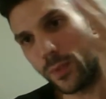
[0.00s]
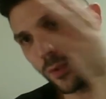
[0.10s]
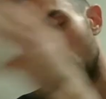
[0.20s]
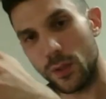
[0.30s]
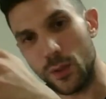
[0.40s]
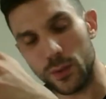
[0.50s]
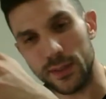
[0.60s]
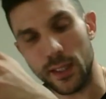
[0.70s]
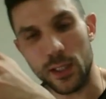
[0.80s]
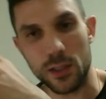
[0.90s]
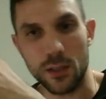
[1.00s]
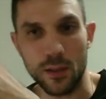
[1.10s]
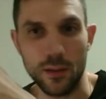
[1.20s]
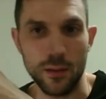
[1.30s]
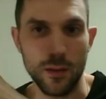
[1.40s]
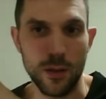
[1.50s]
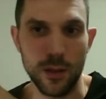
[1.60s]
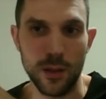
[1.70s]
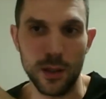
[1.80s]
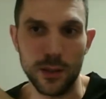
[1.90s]
Tokyo Station
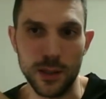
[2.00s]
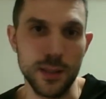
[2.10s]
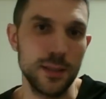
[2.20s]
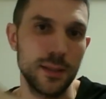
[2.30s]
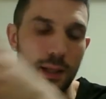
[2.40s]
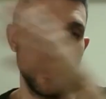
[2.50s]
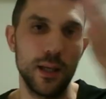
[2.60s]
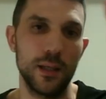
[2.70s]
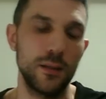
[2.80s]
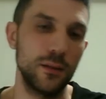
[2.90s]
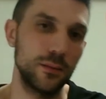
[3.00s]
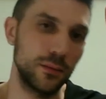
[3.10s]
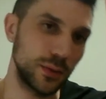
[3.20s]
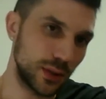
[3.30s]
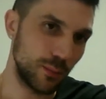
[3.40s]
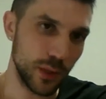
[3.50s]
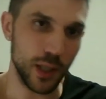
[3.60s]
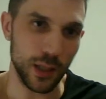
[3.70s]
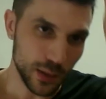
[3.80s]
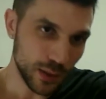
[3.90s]
on the east and
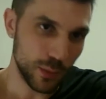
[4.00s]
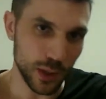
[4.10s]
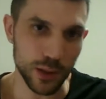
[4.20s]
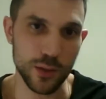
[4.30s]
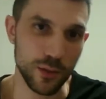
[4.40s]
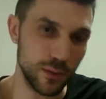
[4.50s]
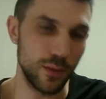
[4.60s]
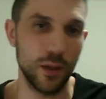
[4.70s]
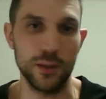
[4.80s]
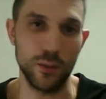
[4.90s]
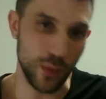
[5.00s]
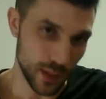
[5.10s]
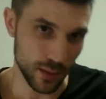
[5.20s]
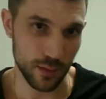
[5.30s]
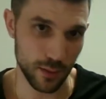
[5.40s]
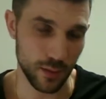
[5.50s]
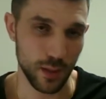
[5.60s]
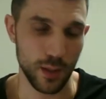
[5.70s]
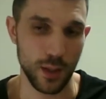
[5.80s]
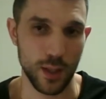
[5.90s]
Shibuya Shinjuku on the west.
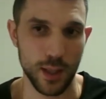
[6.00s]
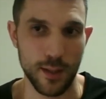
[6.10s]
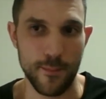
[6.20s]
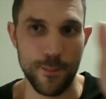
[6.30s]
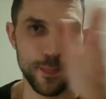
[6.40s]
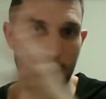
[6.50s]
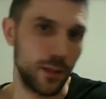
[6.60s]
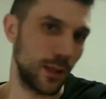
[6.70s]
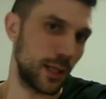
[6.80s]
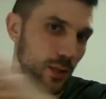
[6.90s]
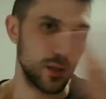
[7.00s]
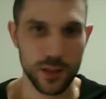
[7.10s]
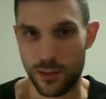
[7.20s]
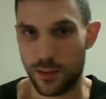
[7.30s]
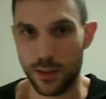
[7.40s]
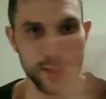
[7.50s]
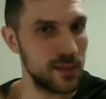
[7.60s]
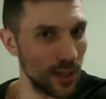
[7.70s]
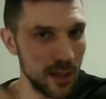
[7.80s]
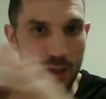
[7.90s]
Like just
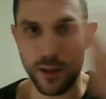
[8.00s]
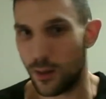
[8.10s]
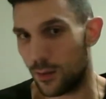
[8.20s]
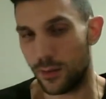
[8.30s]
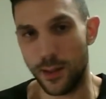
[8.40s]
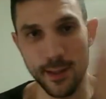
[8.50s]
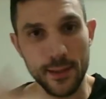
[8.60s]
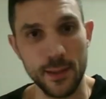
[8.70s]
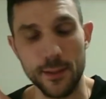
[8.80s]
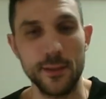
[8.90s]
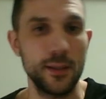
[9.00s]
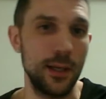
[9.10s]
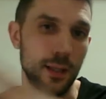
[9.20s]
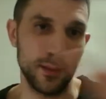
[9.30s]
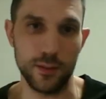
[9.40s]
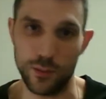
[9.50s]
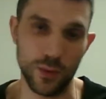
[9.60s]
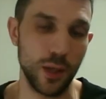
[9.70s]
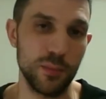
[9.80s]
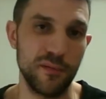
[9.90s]
stay in here and
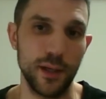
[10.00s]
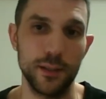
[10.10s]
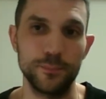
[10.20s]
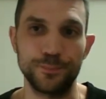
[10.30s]
you're gonna be fine.